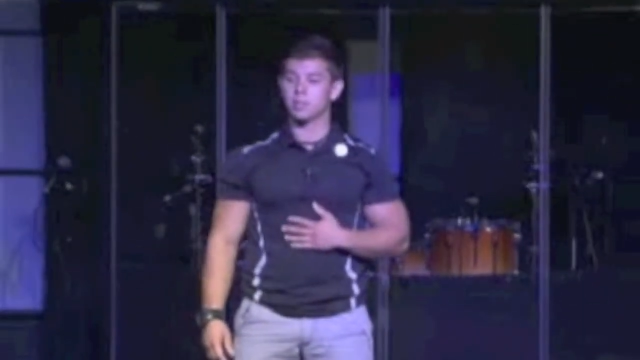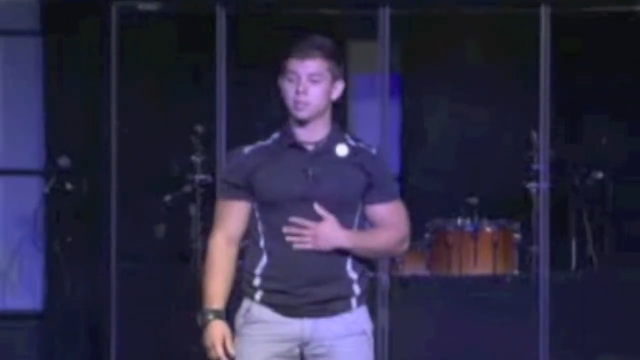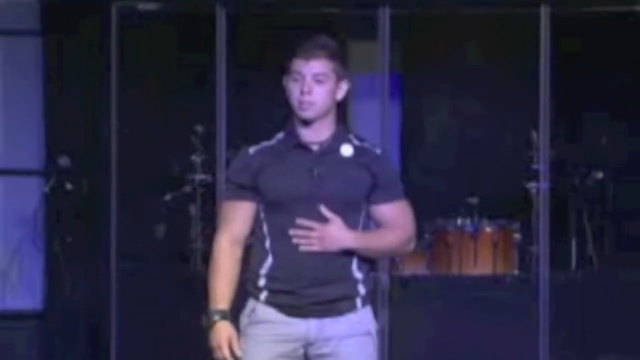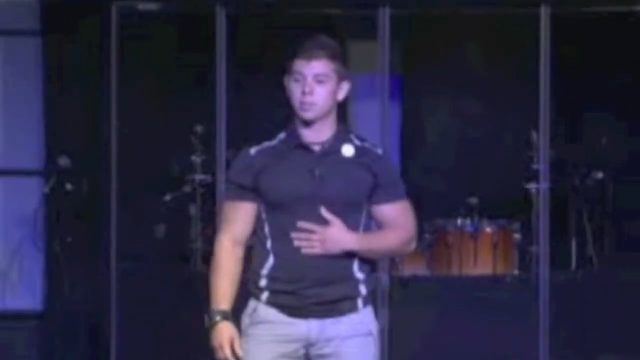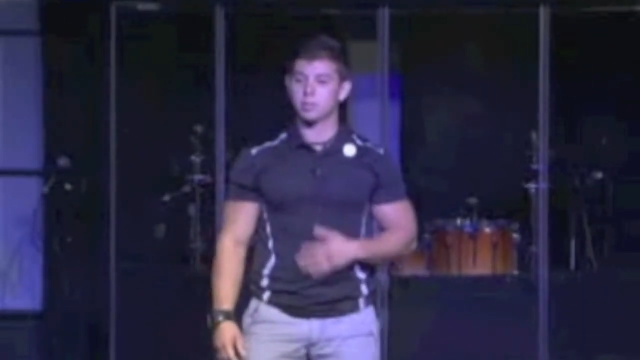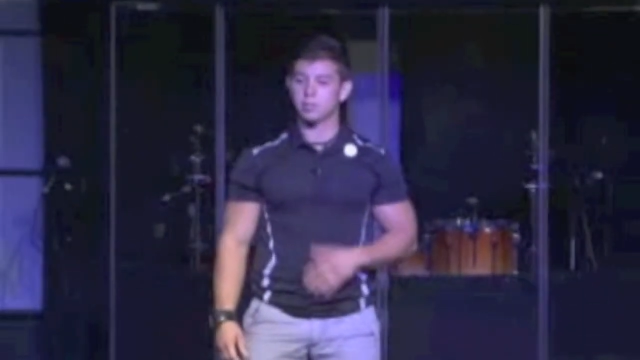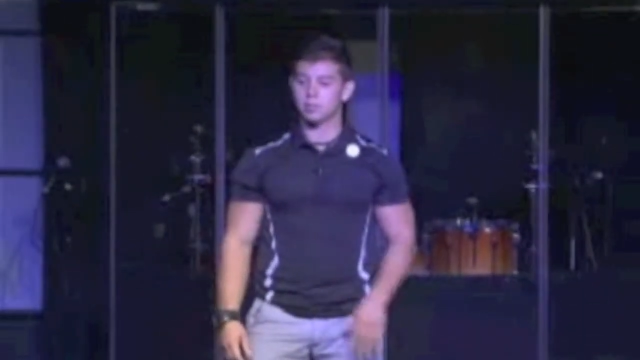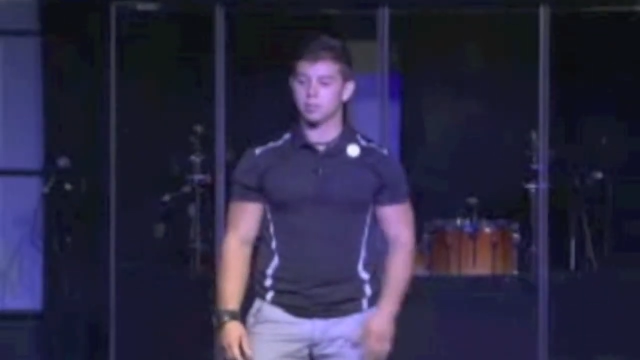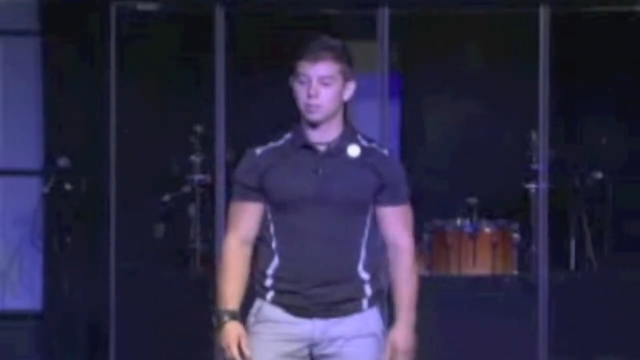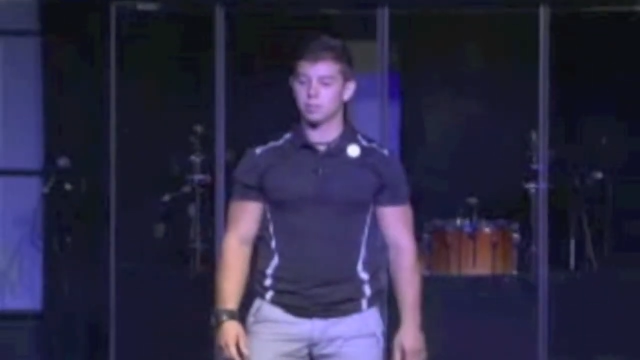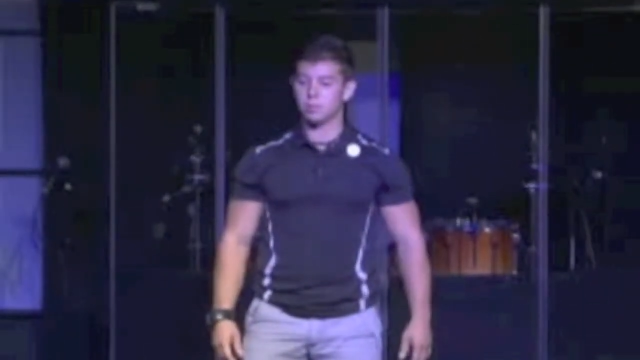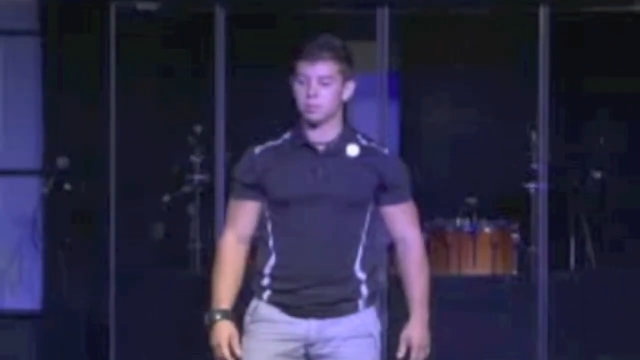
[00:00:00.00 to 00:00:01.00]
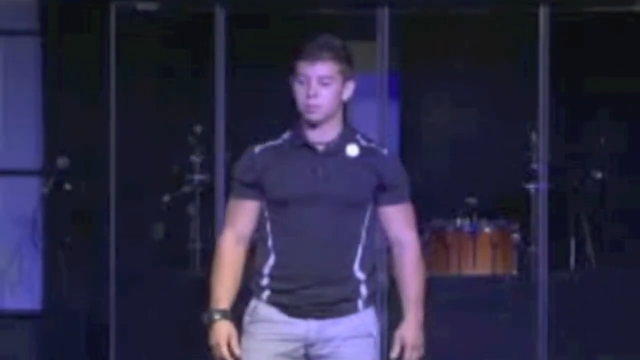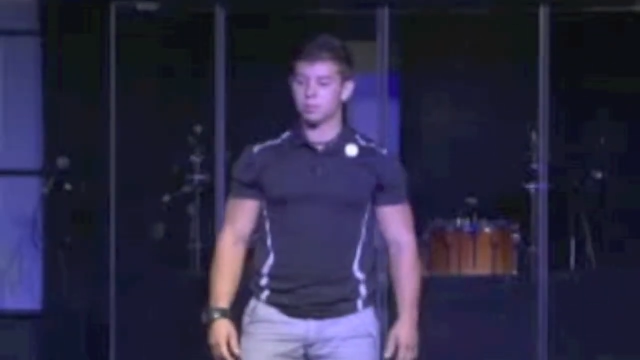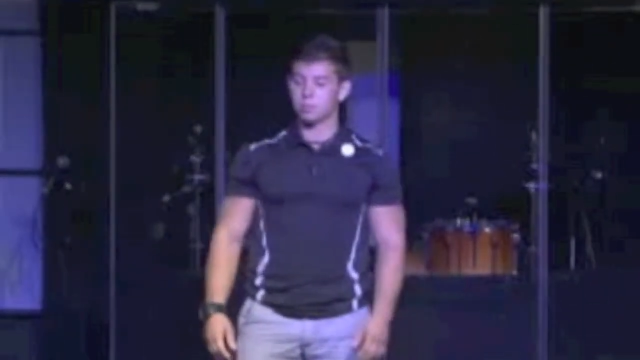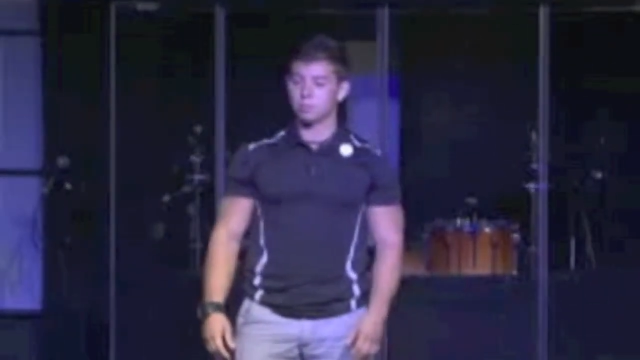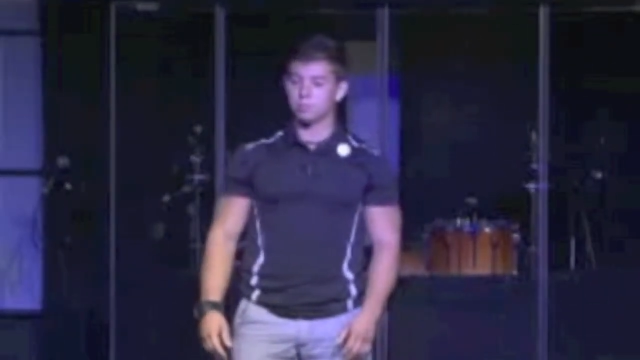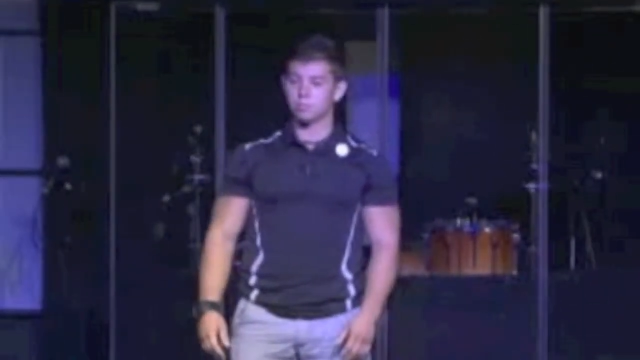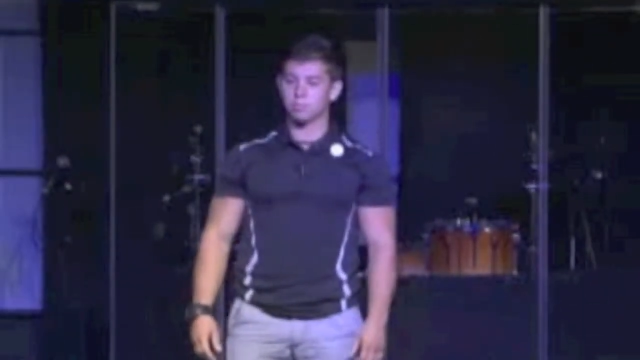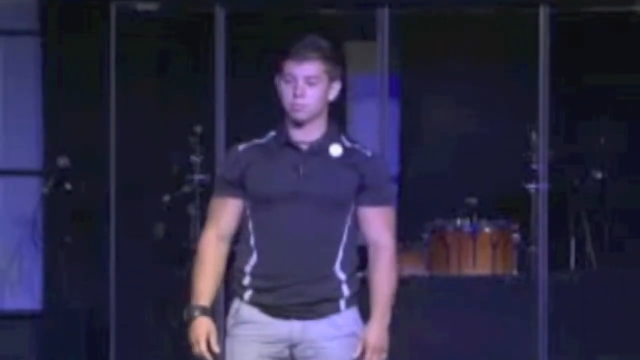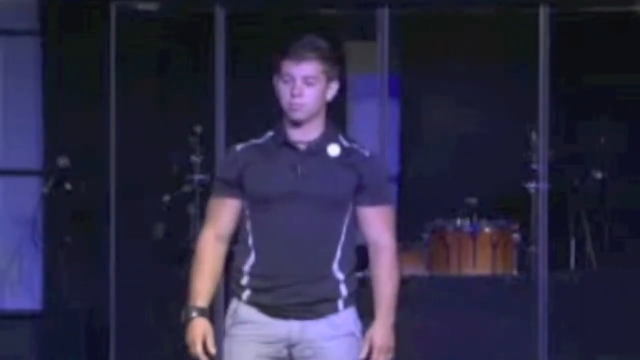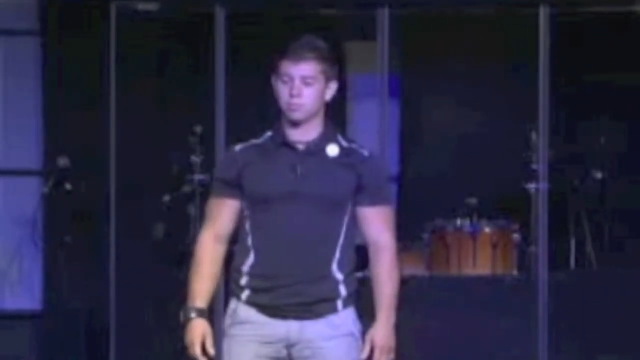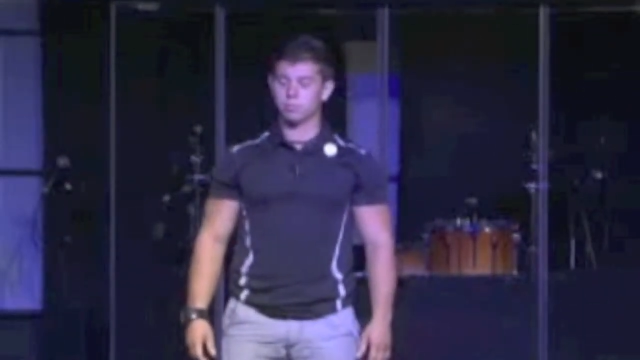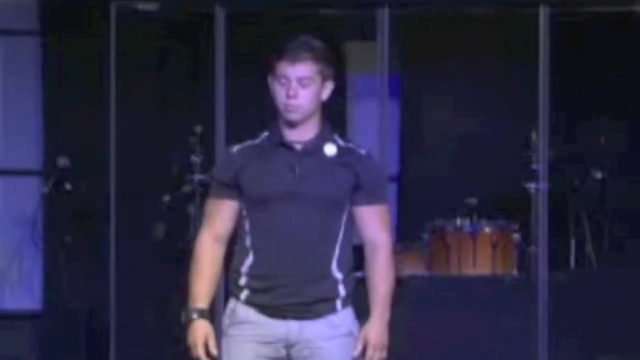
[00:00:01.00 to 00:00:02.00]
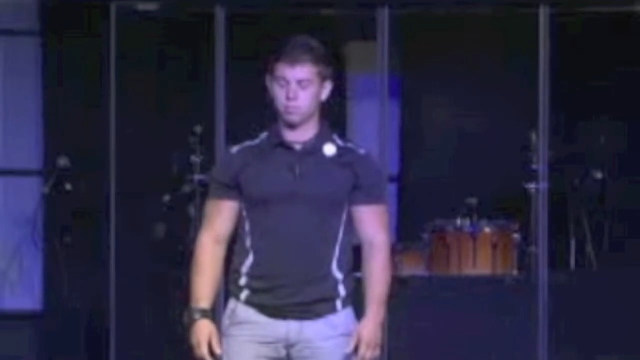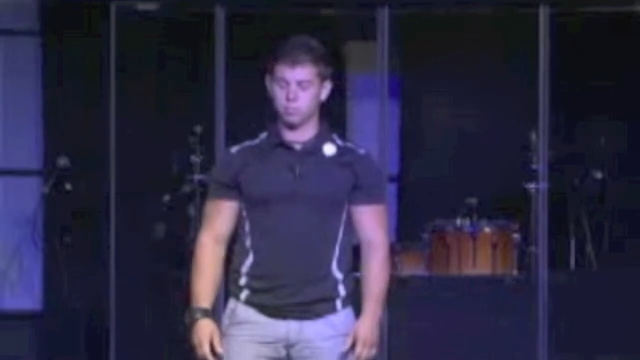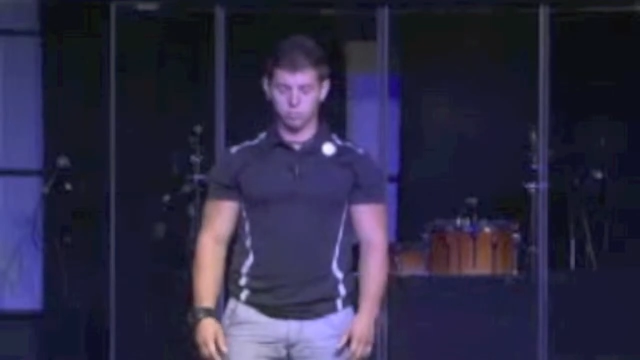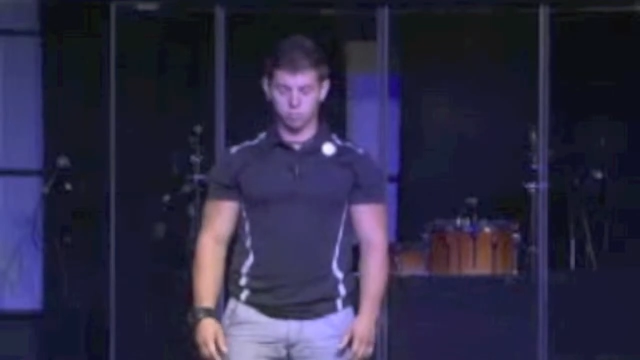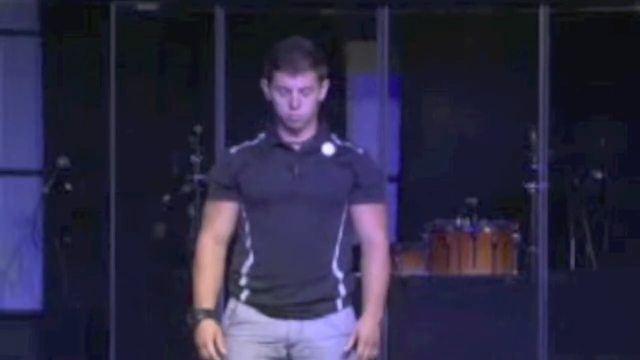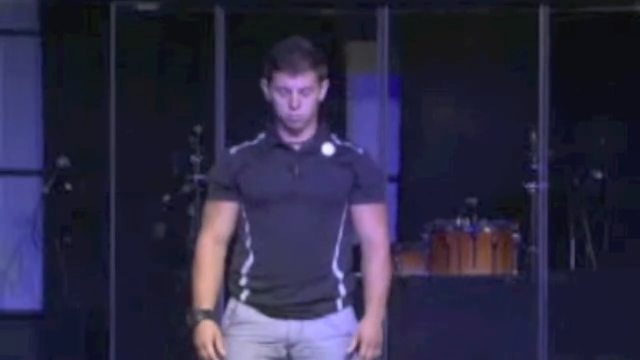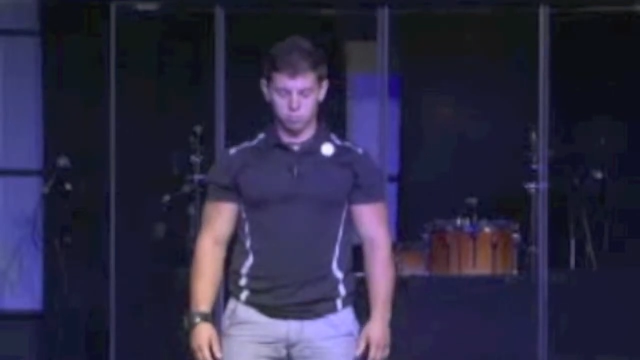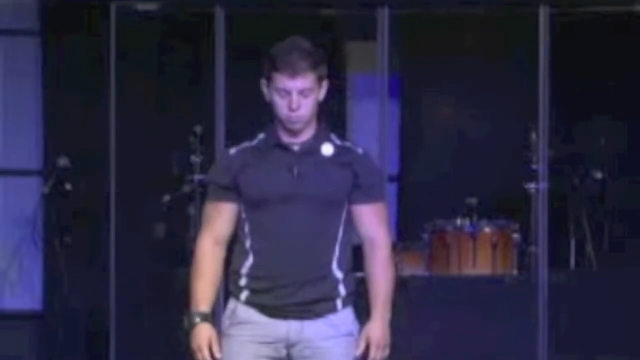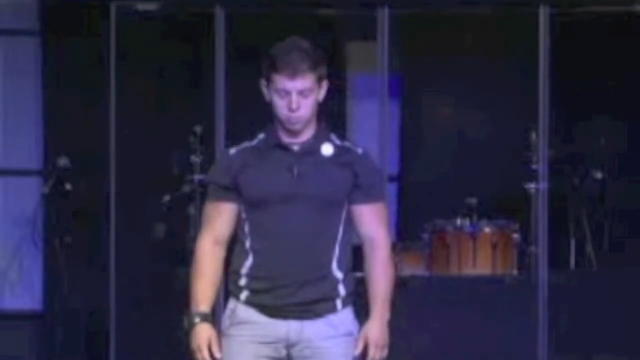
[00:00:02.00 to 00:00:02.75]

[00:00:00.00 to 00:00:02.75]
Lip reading: No one is speaking in this clip.